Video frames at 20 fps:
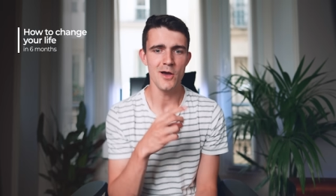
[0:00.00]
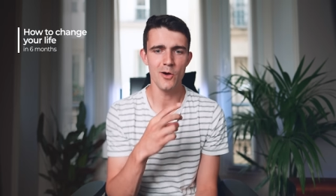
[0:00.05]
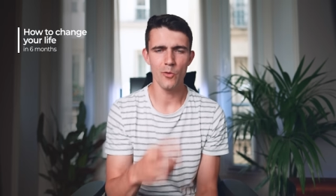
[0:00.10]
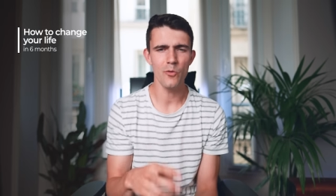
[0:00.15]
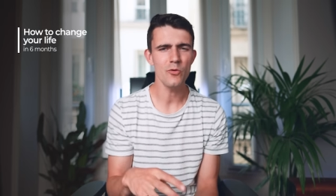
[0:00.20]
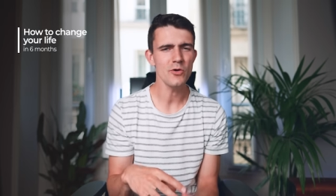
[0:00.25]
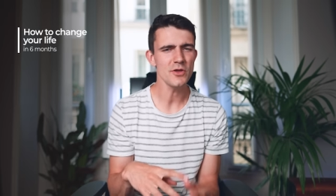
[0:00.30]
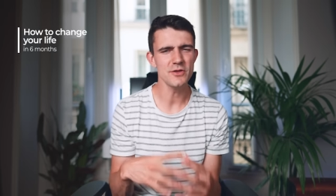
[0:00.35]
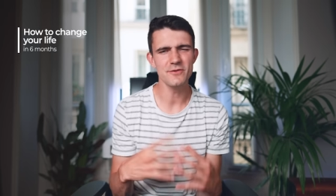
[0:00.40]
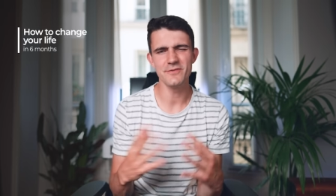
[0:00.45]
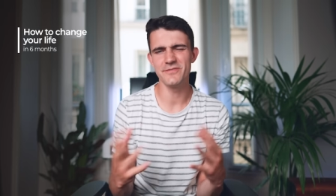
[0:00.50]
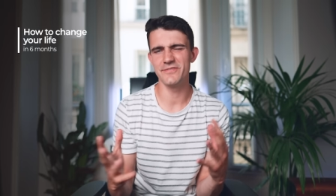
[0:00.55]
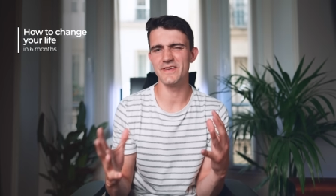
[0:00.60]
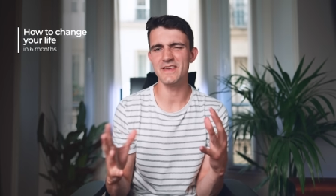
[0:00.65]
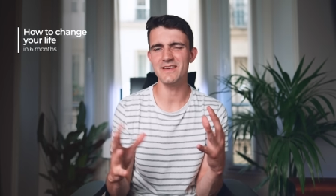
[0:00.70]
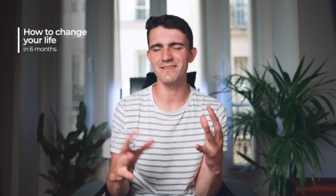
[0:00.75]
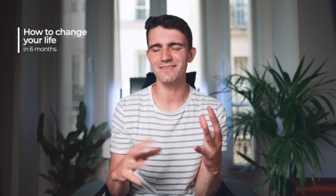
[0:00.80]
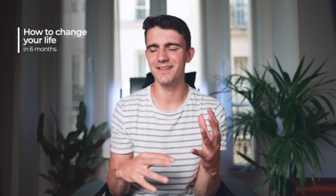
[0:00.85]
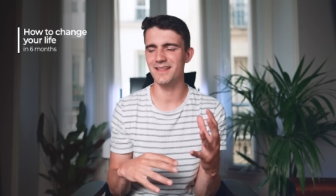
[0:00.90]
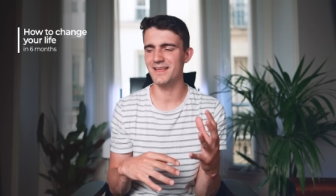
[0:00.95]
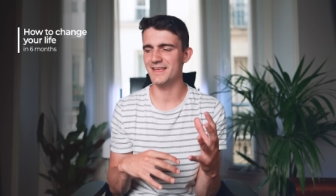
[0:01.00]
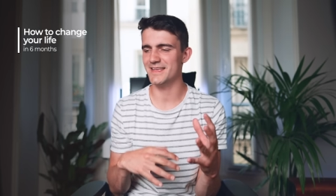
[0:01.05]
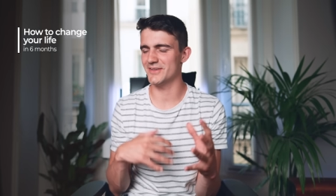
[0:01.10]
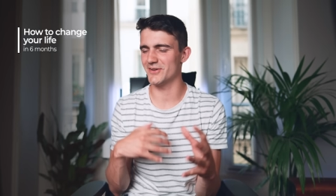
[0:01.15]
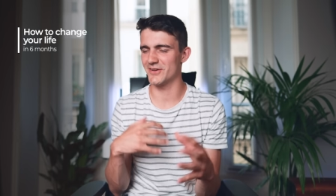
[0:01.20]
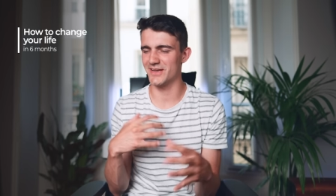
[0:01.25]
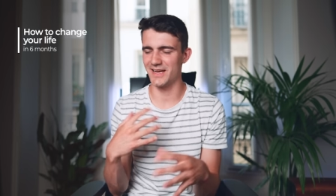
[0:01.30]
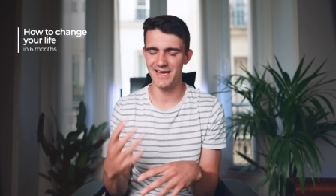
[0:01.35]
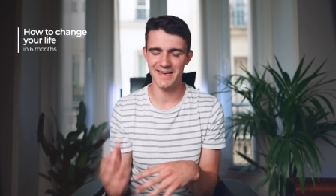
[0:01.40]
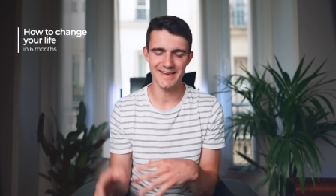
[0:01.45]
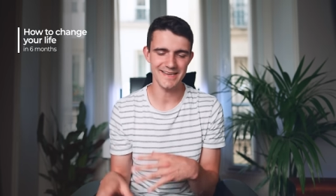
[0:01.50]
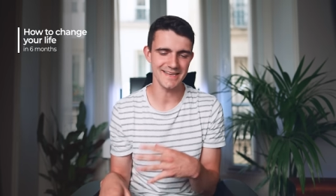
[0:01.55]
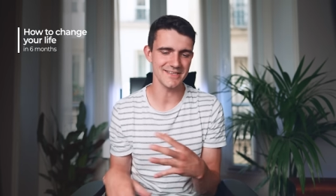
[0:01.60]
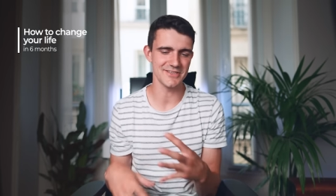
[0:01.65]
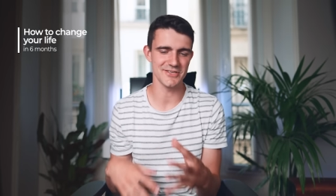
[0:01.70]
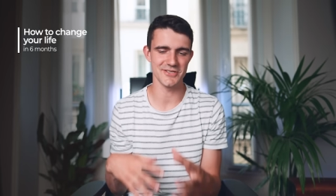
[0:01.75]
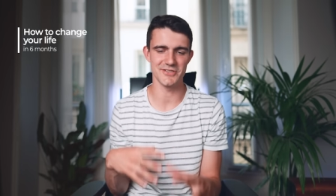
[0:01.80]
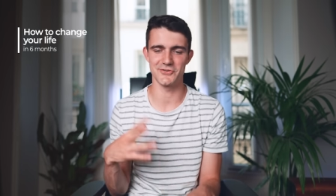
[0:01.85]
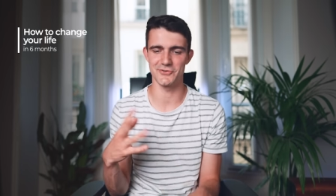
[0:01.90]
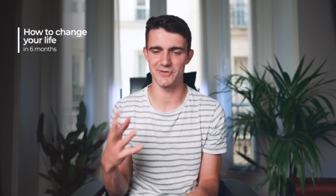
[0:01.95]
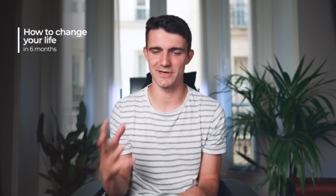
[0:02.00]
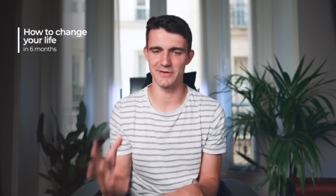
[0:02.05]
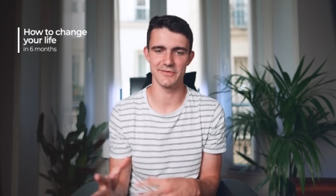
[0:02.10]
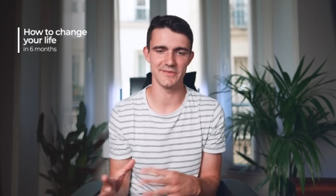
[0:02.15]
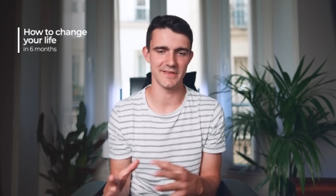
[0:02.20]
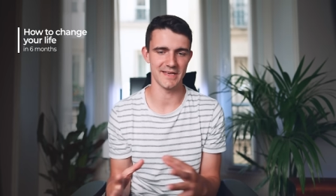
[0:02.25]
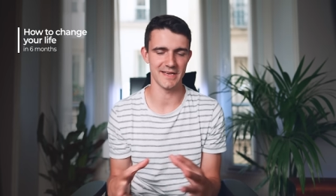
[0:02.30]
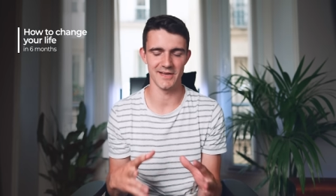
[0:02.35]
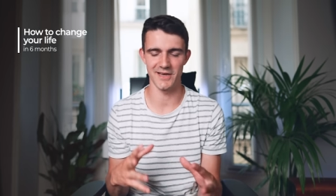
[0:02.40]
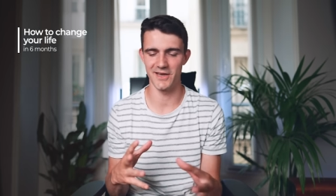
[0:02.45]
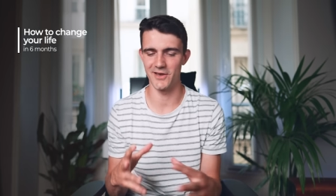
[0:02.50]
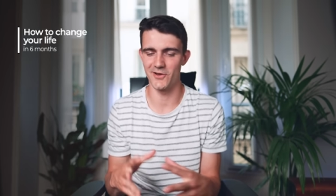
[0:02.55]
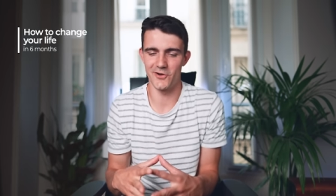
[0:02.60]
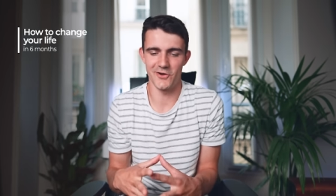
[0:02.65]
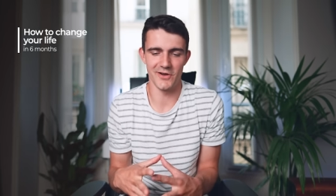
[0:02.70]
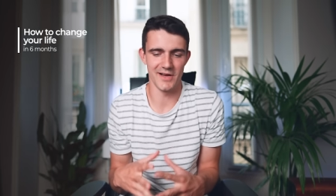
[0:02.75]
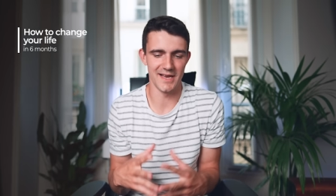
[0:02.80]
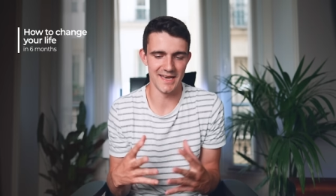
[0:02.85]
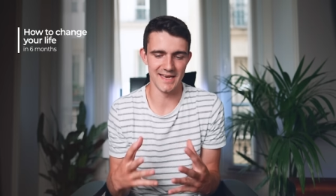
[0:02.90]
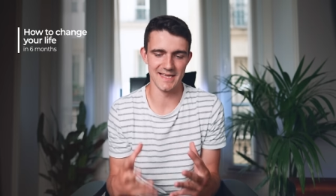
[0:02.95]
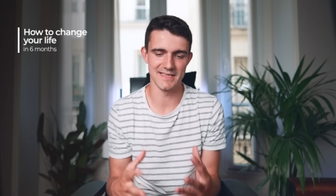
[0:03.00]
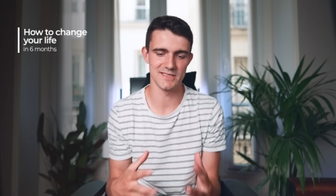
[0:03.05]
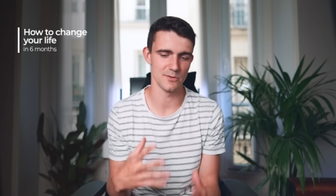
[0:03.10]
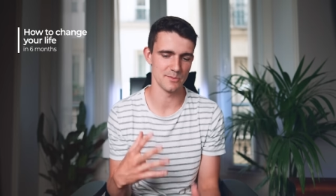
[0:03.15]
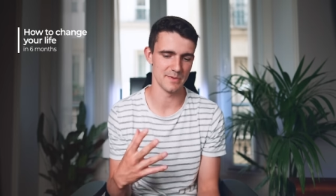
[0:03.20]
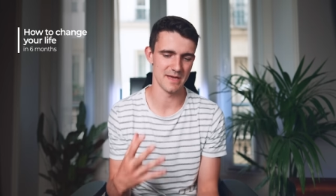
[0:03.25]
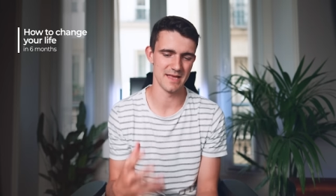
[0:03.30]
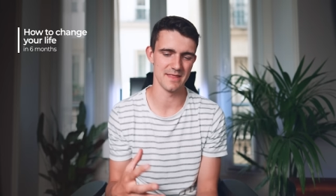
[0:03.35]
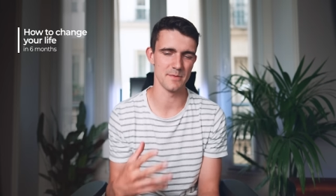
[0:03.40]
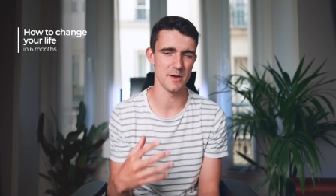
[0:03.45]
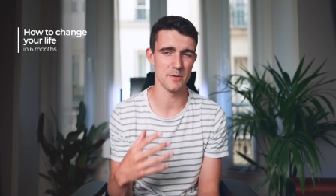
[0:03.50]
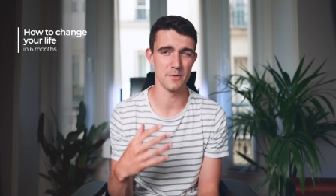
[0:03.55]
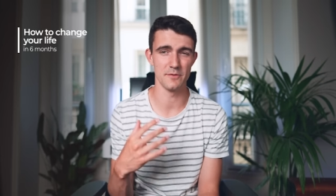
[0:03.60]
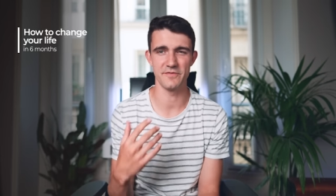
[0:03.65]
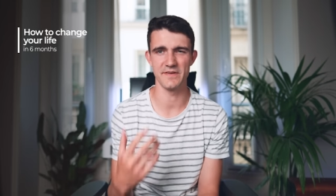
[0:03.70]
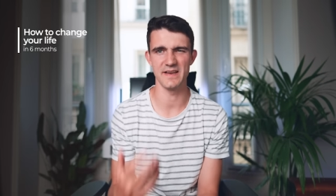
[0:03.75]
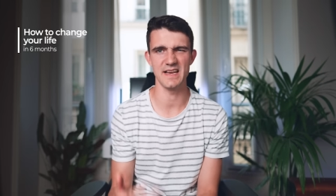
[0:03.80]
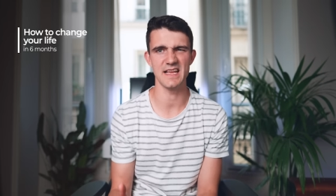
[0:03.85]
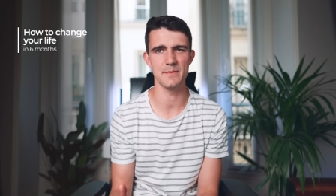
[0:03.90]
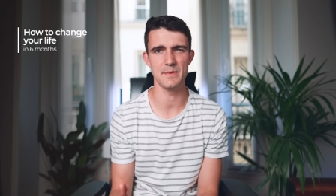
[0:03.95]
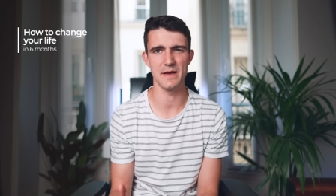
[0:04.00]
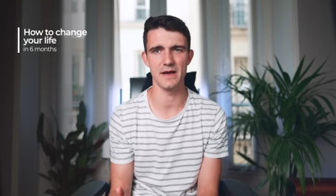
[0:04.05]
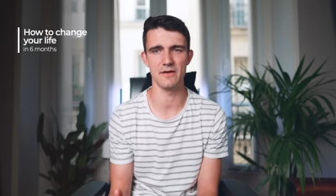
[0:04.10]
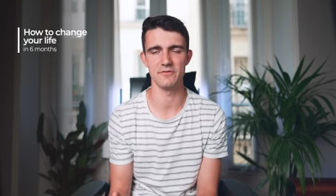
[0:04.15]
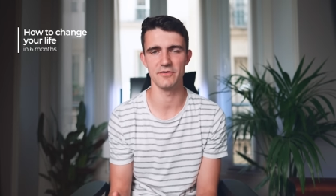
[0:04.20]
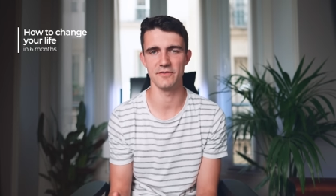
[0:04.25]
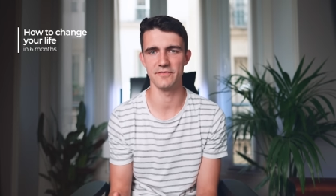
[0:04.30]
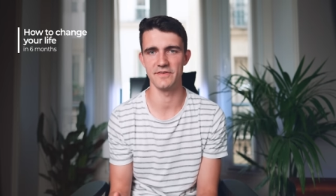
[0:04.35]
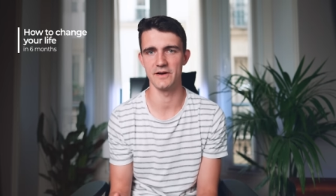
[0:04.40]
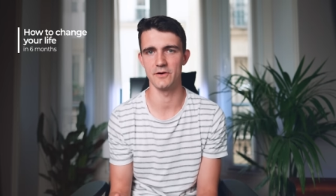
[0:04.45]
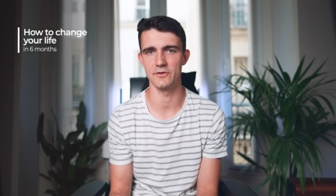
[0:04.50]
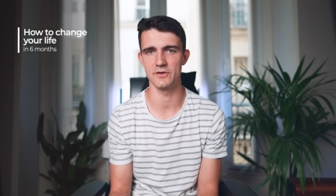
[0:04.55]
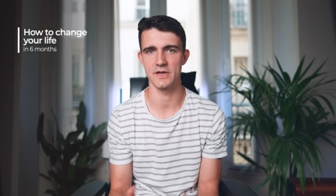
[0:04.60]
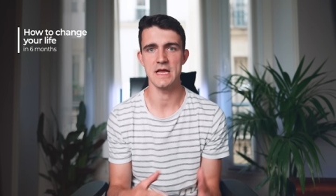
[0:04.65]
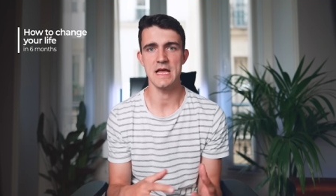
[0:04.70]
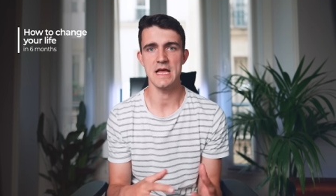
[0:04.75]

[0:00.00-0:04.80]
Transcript: or you feel like you're kind of just drifting along a little bit at the moment, feeling a bit unfulfilled,